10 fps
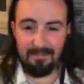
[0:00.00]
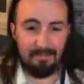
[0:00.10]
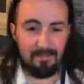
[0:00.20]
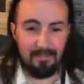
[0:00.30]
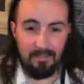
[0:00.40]

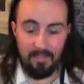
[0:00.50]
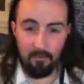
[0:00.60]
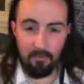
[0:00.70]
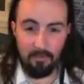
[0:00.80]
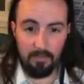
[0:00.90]
see how
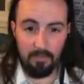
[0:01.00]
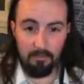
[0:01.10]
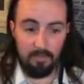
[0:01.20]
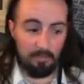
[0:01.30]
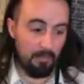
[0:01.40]
long it takes me,
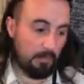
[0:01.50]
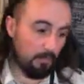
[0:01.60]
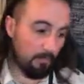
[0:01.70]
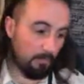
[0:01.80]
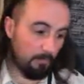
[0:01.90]
and I'm
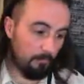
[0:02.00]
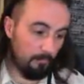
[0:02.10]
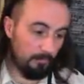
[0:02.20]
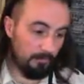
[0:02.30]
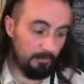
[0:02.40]
going to put
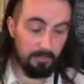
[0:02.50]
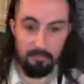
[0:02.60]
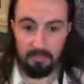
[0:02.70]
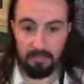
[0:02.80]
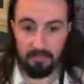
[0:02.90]
this team
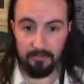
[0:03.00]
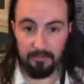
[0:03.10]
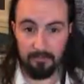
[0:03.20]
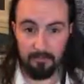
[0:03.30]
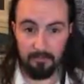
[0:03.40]
together.
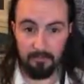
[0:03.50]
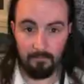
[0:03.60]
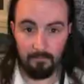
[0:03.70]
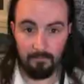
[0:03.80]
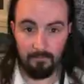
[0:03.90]

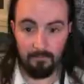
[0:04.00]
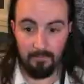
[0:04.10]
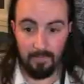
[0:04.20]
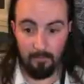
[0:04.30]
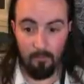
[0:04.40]

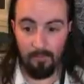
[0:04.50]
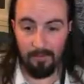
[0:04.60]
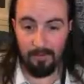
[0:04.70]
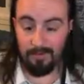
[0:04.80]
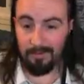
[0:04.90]
I'm hoping
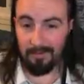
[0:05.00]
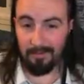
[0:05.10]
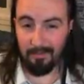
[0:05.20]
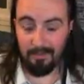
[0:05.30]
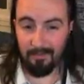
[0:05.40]
I can get it
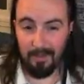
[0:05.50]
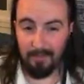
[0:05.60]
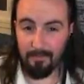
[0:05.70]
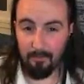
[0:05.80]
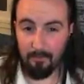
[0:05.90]
done in half
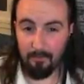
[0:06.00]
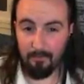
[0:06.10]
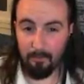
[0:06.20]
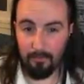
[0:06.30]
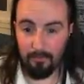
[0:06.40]
an hour to
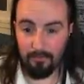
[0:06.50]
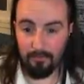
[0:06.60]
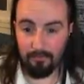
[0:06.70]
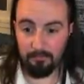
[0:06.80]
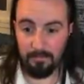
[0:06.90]
40 minutes,
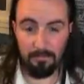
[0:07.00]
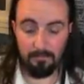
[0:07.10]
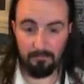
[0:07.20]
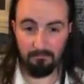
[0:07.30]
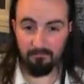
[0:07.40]

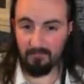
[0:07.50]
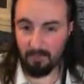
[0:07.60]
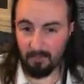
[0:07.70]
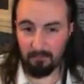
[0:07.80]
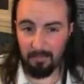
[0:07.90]

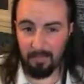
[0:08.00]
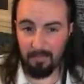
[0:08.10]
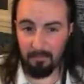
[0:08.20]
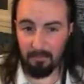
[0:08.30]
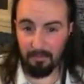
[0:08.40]
because by that
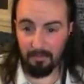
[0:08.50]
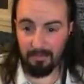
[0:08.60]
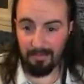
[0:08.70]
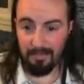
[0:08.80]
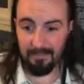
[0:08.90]
point
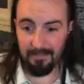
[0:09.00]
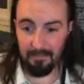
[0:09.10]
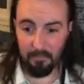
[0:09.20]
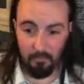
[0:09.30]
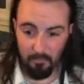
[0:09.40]
it's
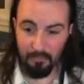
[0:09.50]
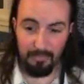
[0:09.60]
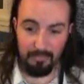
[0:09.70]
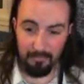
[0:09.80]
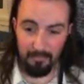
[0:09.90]
going
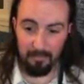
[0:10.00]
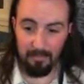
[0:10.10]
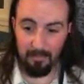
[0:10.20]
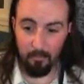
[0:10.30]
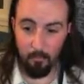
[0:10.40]
to be
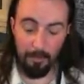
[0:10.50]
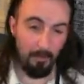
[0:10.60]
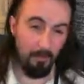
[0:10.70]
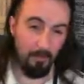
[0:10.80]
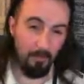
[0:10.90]
1
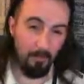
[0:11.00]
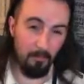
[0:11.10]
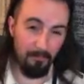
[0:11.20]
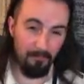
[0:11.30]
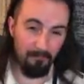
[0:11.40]
o'clock in the
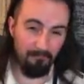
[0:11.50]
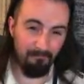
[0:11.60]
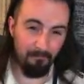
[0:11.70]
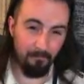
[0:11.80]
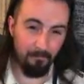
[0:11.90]
morning.
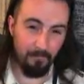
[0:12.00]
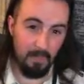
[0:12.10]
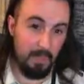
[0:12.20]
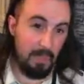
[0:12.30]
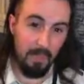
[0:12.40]

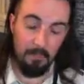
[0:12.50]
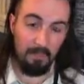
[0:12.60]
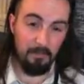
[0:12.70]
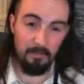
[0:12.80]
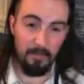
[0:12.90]
I might do
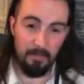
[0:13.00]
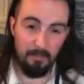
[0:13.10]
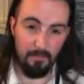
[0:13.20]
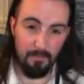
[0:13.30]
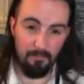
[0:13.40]
a second
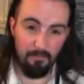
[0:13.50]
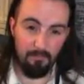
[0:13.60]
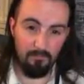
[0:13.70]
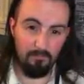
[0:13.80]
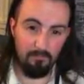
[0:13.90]
video,
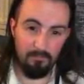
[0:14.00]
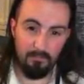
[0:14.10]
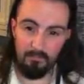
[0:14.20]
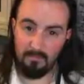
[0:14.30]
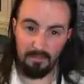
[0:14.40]

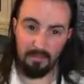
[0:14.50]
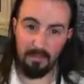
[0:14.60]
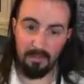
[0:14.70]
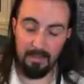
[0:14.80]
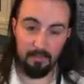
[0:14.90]
see if I
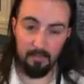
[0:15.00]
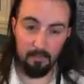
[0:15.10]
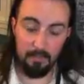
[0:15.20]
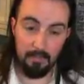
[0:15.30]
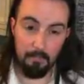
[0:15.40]
can edit them
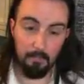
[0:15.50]
together.